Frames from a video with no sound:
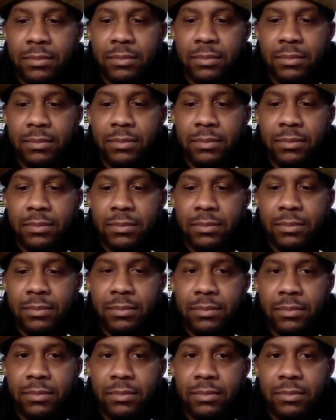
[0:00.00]

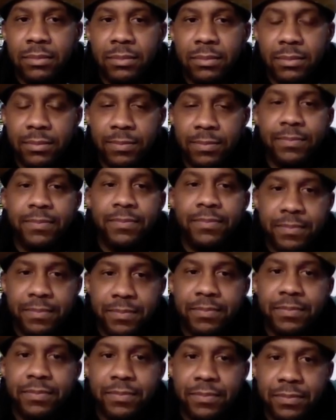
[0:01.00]

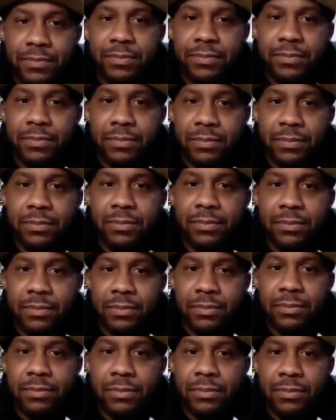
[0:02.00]

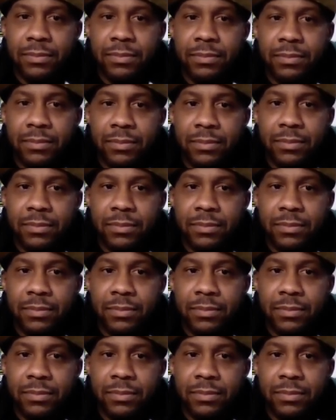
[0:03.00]
(silent)